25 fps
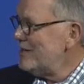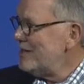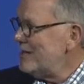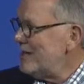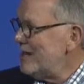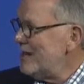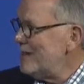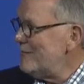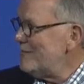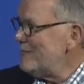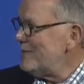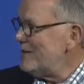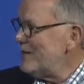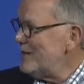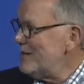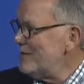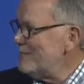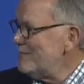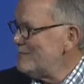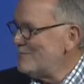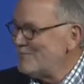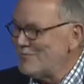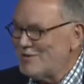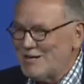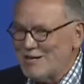
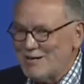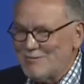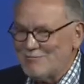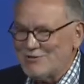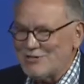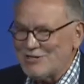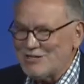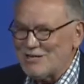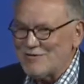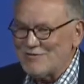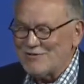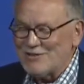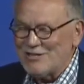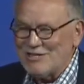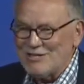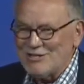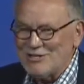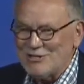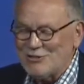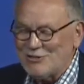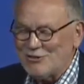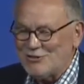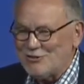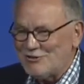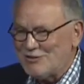I'm
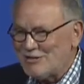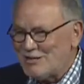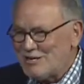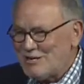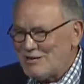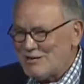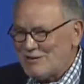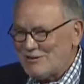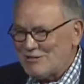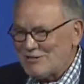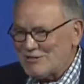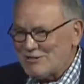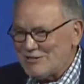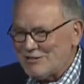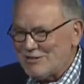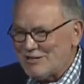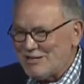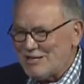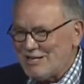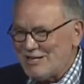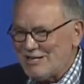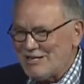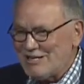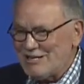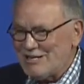72, so
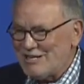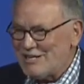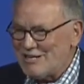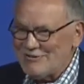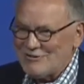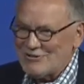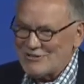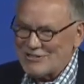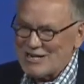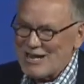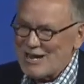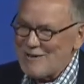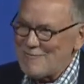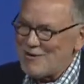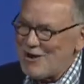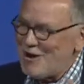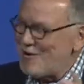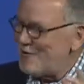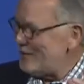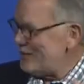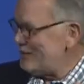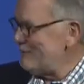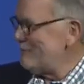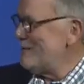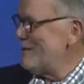I'm
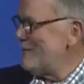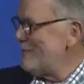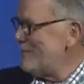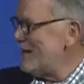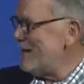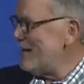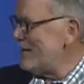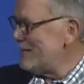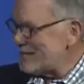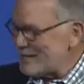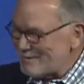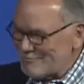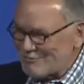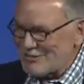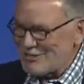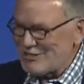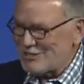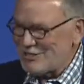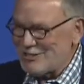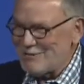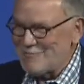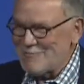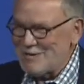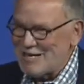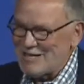always been amazed. I'm
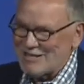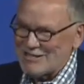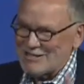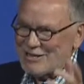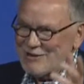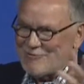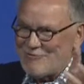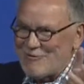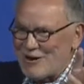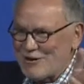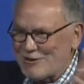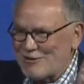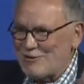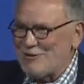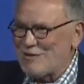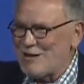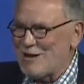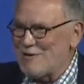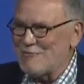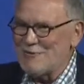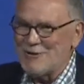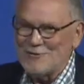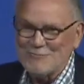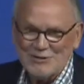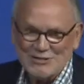still amazed. I walked through
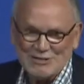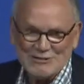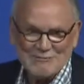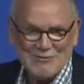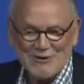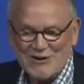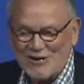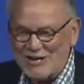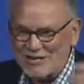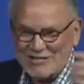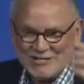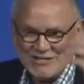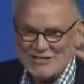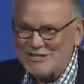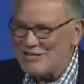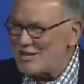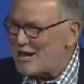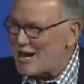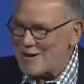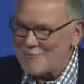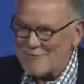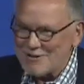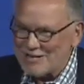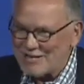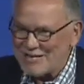that room this morning. I said, "You
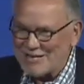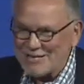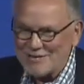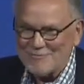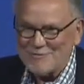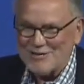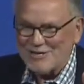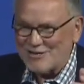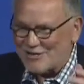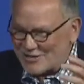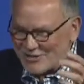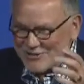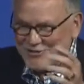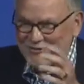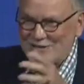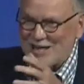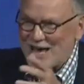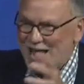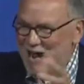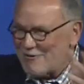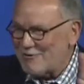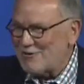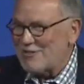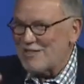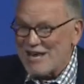got to be kidding me! You can do
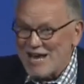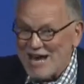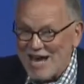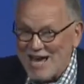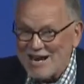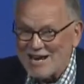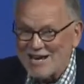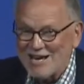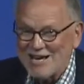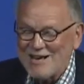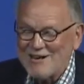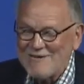that with that?"